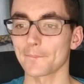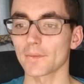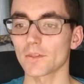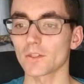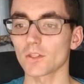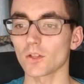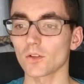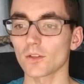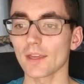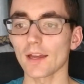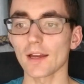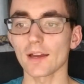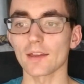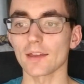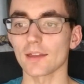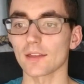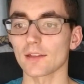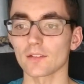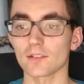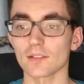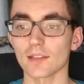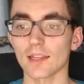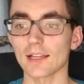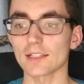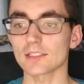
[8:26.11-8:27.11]
So yeah,
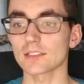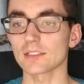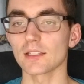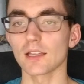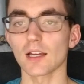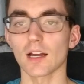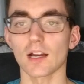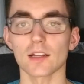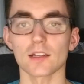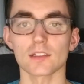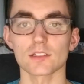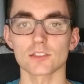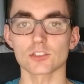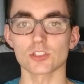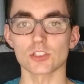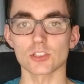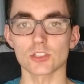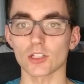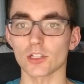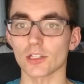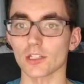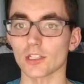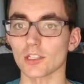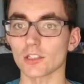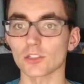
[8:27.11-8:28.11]
and lastly, Onda's
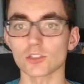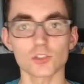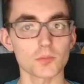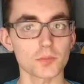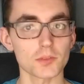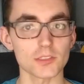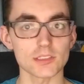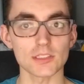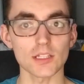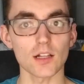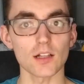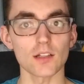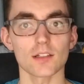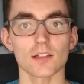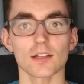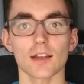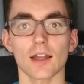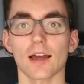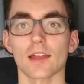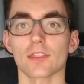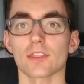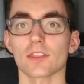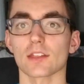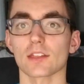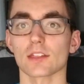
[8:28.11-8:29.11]
just looking super solid.
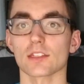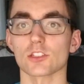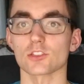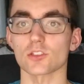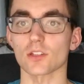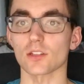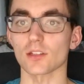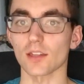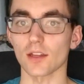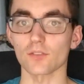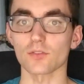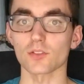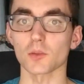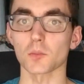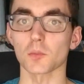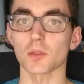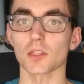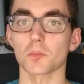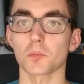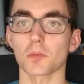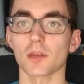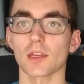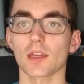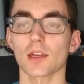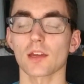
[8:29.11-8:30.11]
I think he should definitely
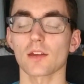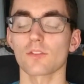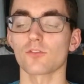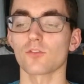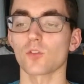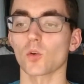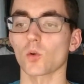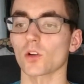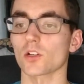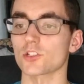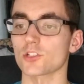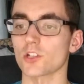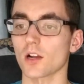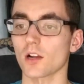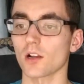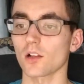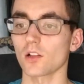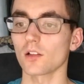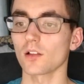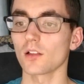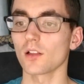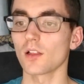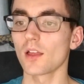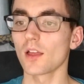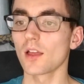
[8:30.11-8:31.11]
be the pick for
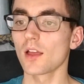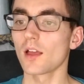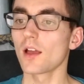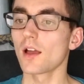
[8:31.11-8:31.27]
jungle.